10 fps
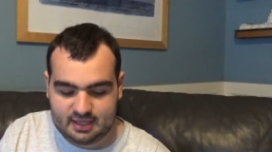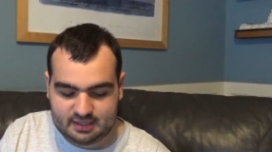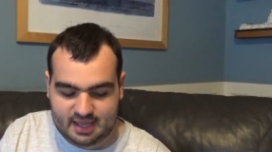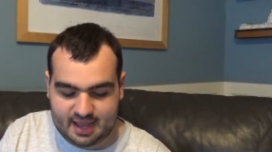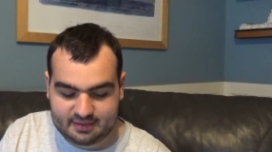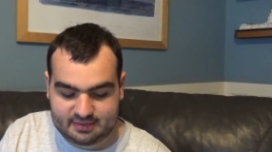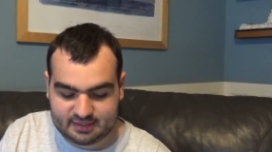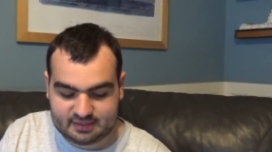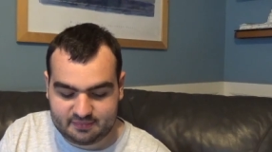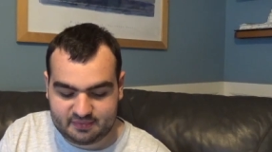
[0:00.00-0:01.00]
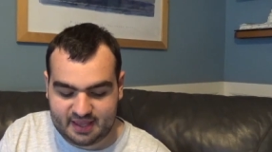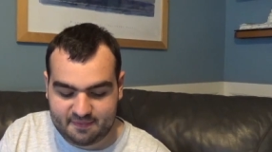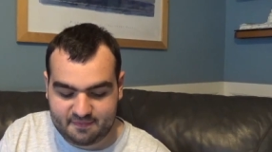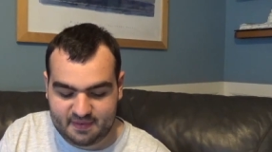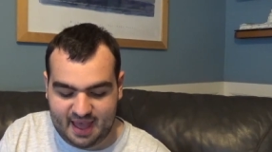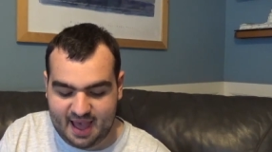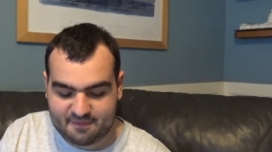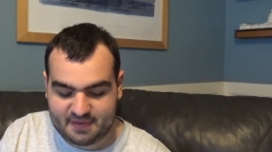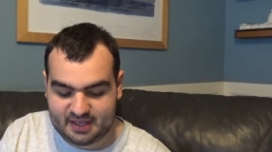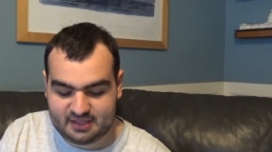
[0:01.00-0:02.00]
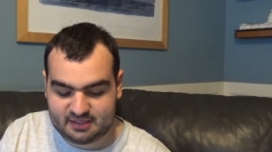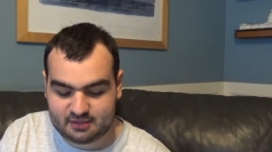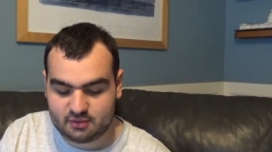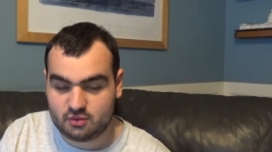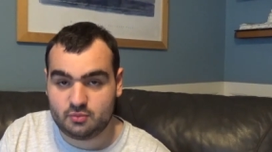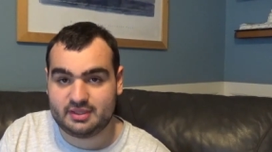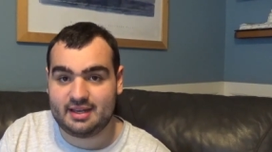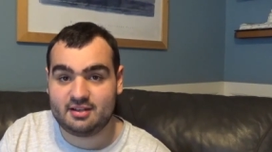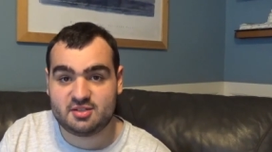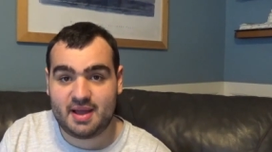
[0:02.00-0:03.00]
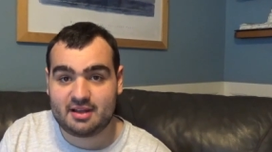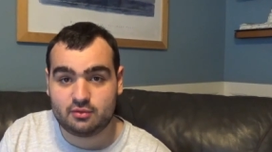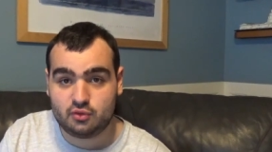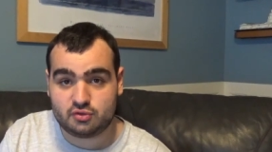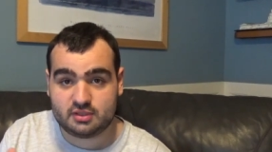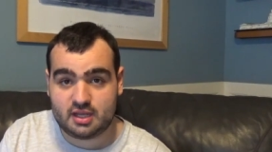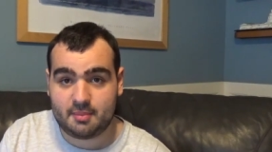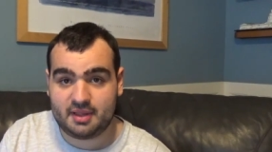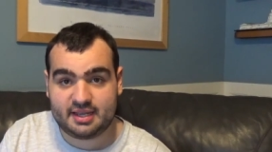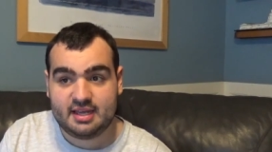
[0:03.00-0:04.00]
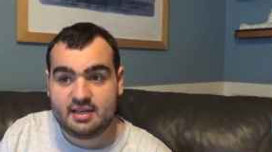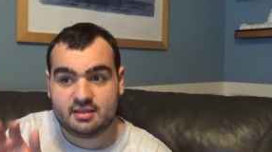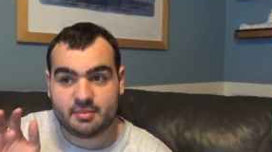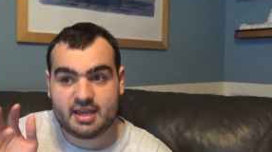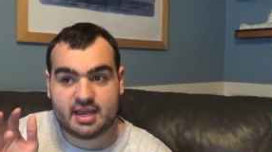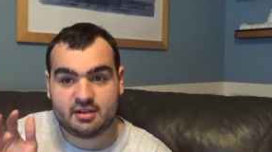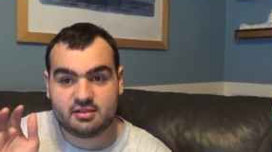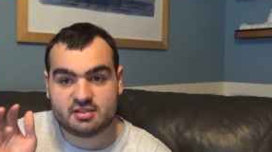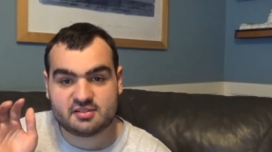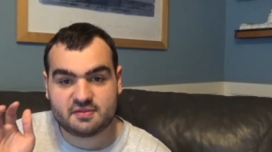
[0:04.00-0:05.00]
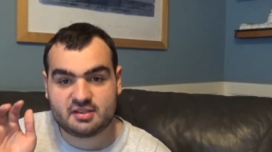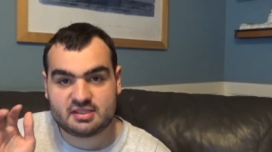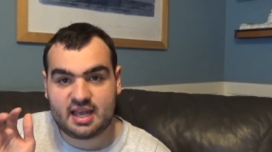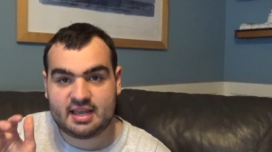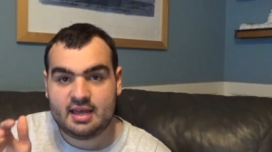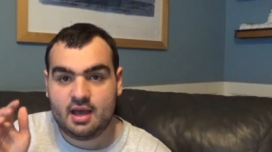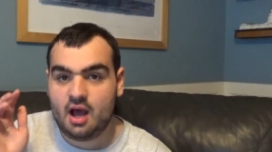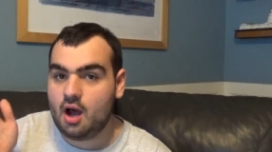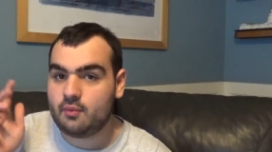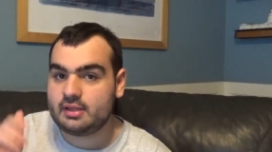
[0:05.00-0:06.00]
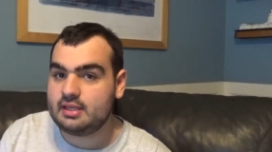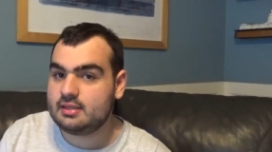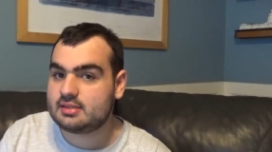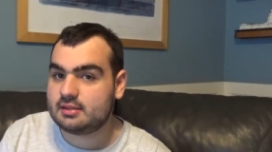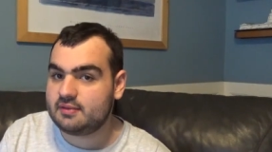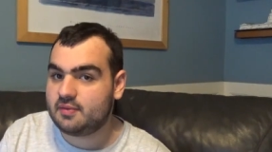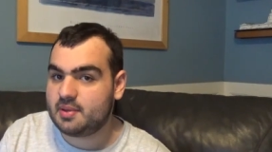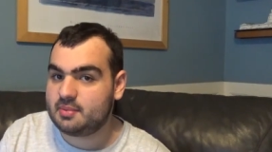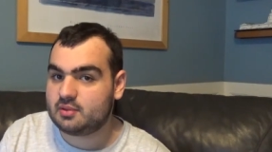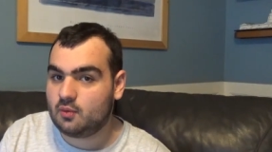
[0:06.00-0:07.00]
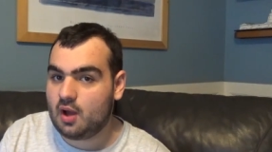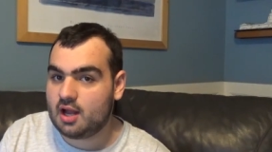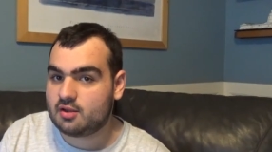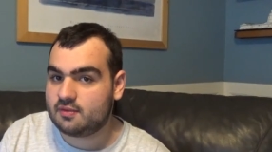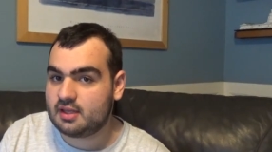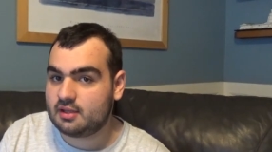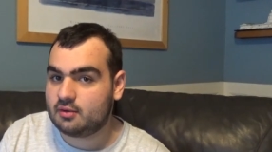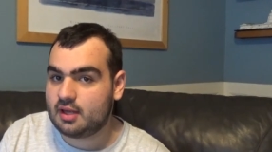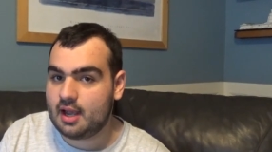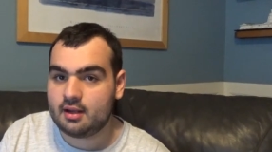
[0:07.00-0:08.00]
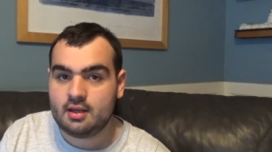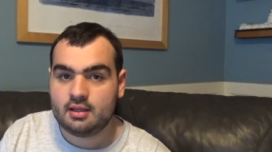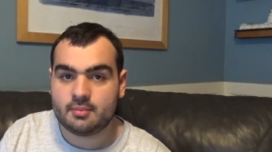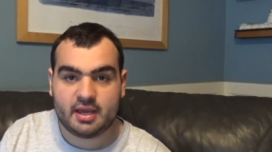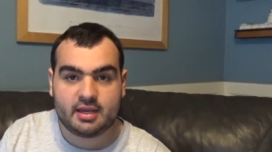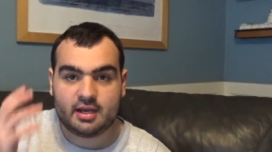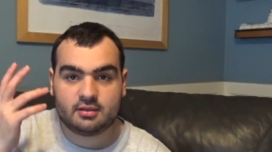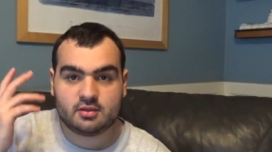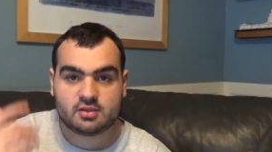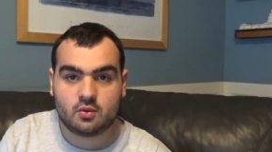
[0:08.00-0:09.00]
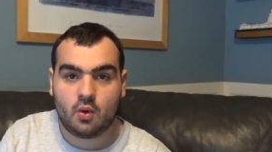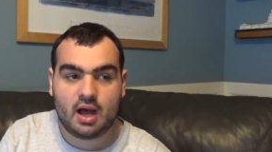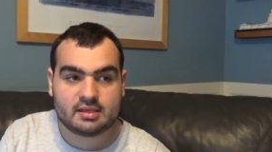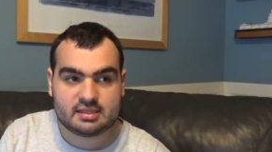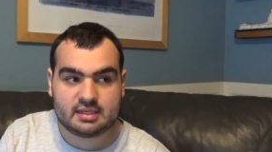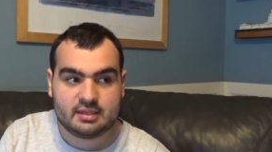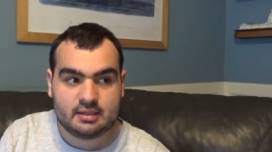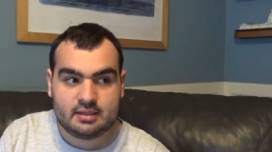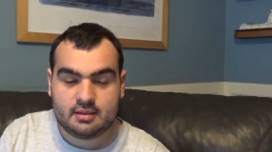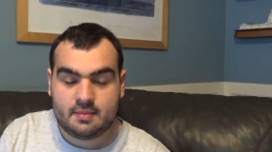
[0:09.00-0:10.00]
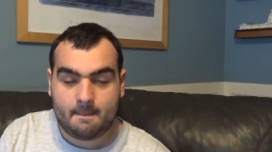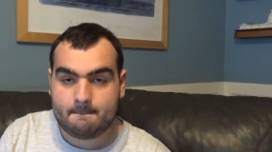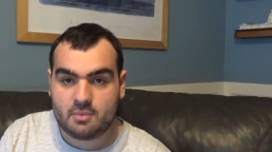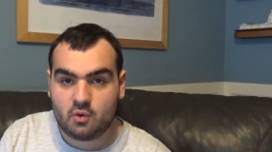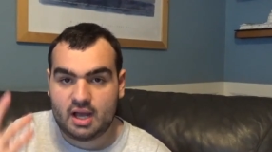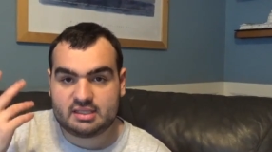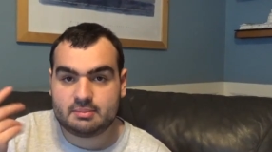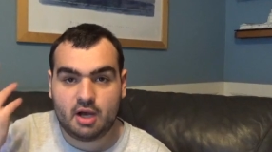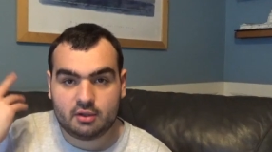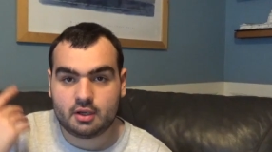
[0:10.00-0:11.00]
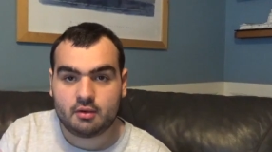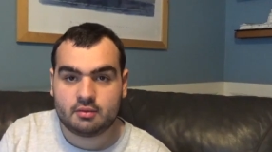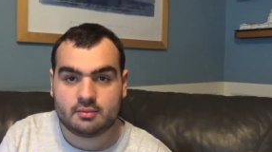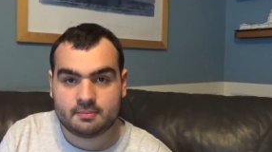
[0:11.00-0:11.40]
That doesn't even have anything to do with the Hunchback of Notre Dame. Like, the main character just feels like, oh, we needed something for people to watch if they don't care. The main character is Quasi. Quasimodo.